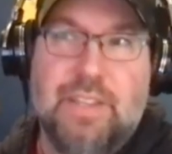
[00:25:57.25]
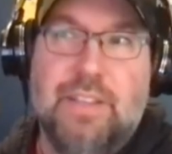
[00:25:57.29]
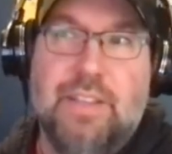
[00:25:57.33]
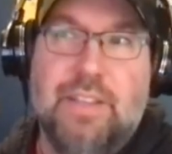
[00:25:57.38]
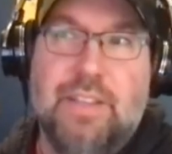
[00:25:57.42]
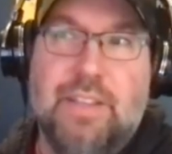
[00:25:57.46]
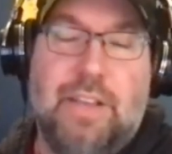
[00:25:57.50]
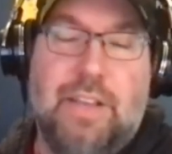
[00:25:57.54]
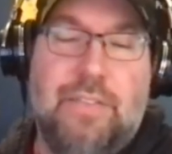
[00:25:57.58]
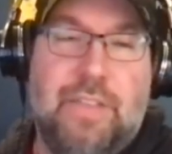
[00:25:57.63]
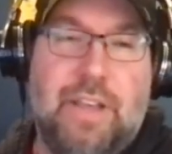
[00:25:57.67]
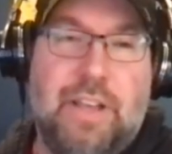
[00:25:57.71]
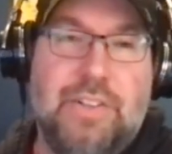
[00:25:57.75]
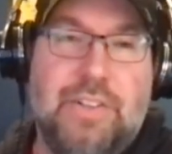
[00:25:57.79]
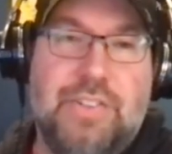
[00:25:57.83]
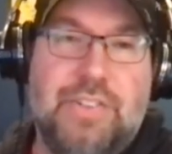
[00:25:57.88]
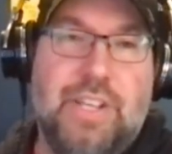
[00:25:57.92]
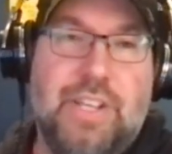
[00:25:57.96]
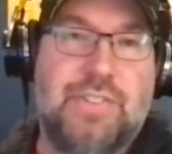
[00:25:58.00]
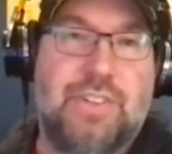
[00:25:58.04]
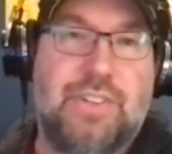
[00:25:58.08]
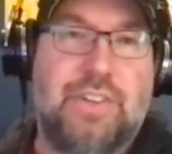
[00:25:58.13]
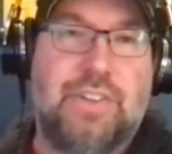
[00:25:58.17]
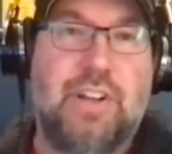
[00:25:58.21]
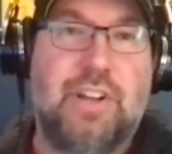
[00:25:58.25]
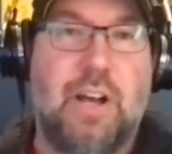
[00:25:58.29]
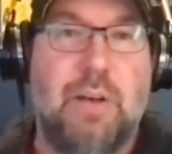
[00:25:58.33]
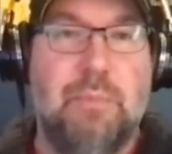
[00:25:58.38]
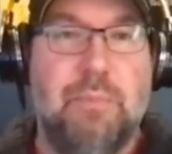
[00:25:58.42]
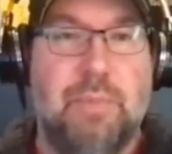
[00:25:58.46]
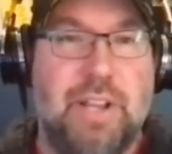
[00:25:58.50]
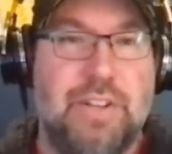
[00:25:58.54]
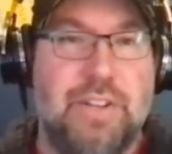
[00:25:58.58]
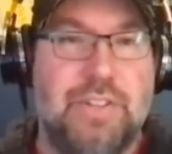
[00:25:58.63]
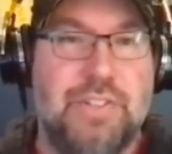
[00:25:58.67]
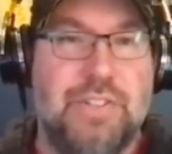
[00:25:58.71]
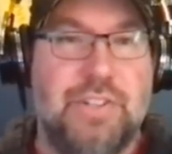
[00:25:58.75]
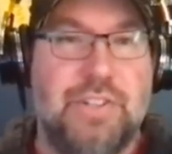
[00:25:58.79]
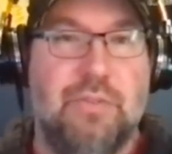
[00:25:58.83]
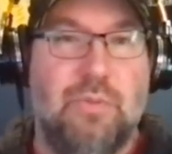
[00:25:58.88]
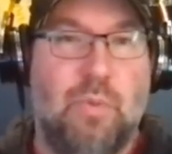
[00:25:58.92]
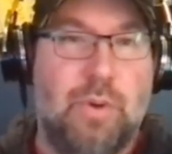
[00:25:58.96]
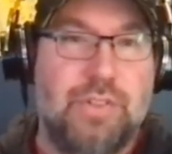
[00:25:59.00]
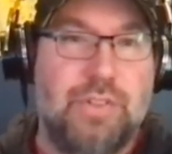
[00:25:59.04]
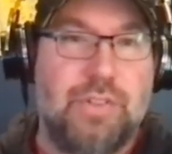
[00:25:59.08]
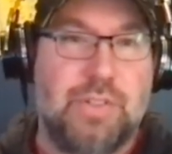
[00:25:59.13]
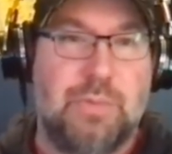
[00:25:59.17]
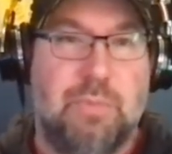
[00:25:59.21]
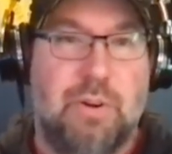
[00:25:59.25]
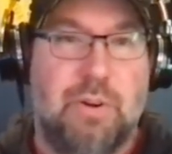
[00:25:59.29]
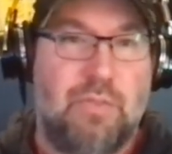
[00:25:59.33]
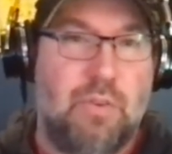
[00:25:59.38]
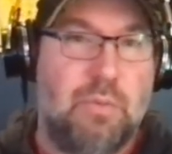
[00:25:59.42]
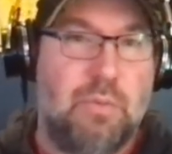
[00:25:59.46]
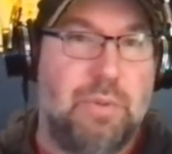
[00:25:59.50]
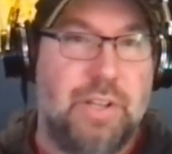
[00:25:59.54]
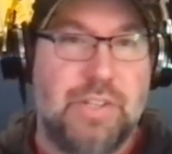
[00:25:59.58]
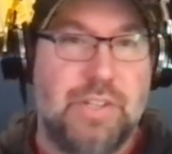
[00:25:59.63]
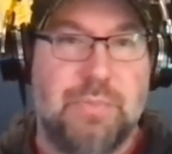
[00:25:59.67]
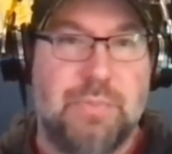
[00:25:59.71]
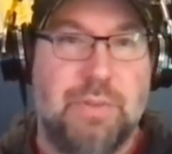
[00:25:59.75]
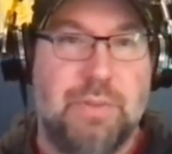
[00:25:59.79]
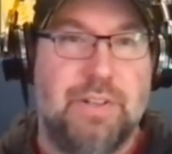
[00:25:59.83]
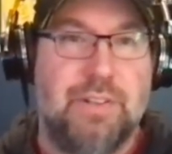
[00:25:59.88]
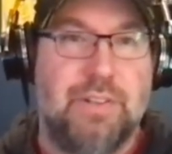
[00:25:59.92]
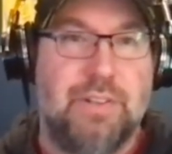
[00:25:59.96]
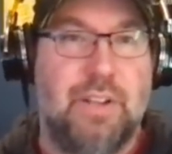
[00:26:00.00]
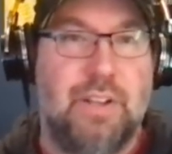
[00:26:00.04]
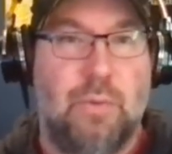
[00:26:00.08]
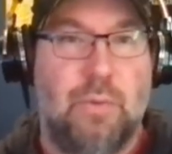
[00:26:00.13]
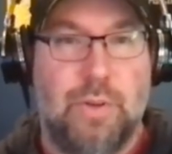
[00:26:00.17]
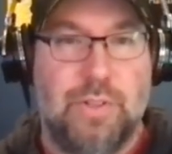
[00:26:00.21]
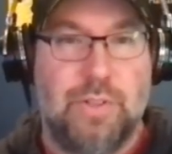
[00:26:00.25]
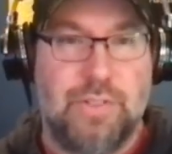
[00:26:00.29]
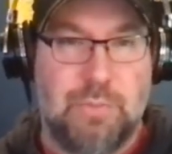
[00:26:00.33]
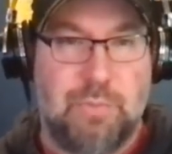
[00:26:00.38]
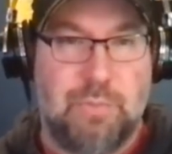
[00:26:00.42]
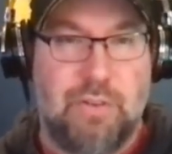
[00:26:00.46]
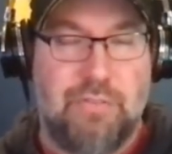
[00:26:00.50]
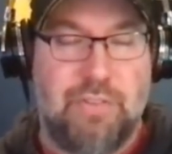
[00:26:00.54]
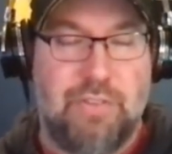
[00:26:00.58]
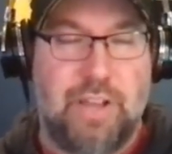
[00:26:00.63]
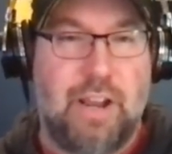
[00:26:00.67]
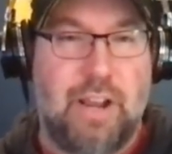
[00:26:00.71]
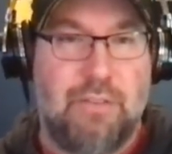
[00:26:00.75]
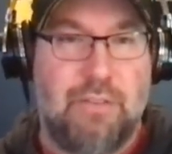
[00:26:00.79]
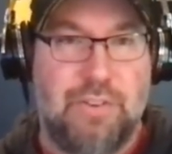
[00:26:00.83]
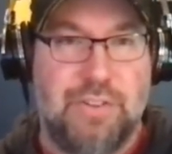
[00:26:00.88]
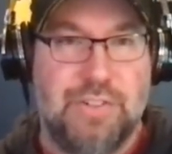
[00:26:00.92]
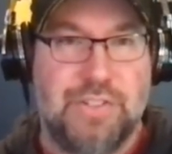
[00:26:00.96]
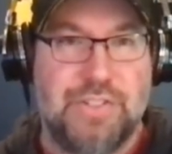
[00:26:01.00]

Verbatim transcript: and that takes a combination of wins above replacement and wins above average.